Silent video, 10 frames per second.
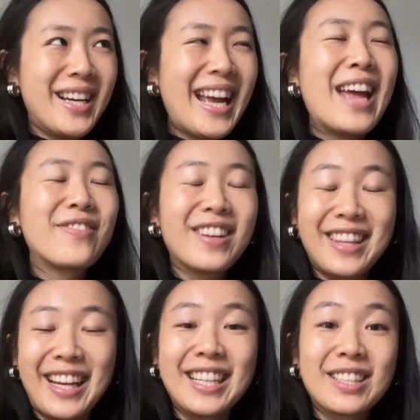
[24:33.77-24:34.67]

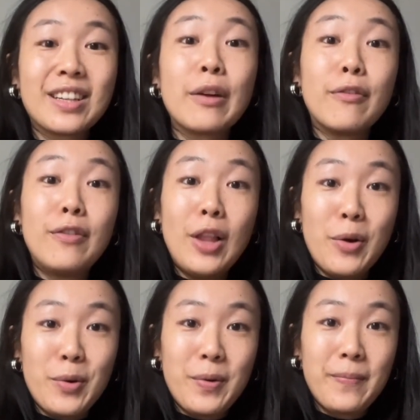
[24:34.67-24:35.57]
everything is gonna
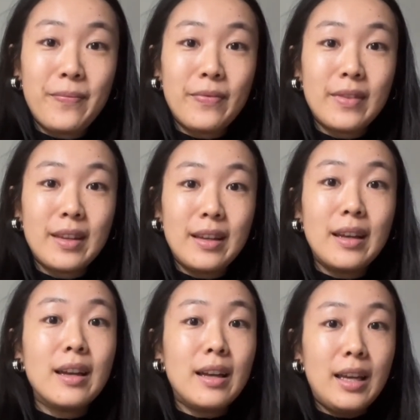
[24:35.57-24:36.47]
flow
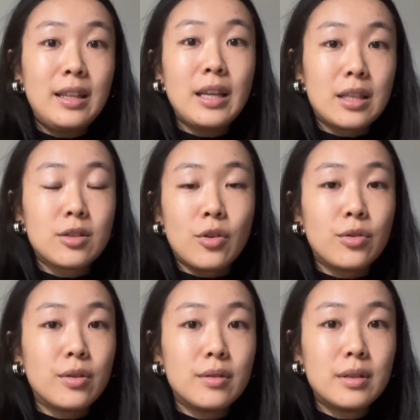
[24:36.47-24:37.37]
in the
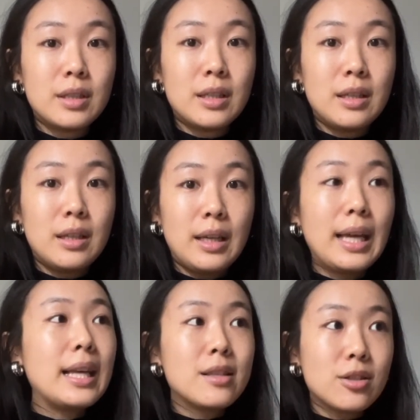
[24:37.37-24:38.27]
external.
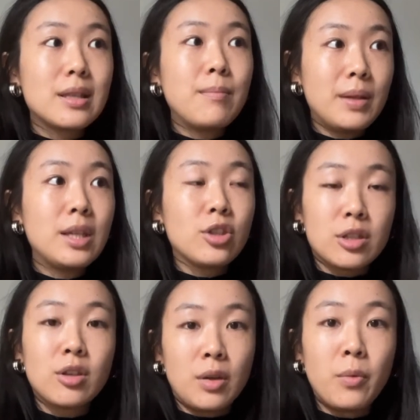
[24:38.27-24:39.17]
It's simply just
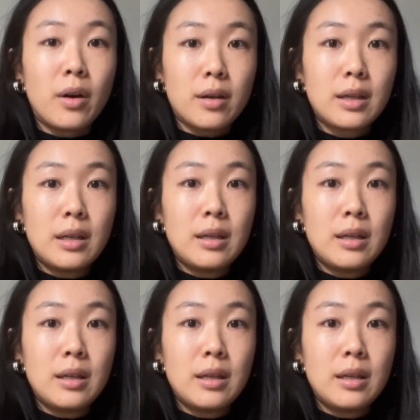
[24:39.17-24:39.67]
gonna work.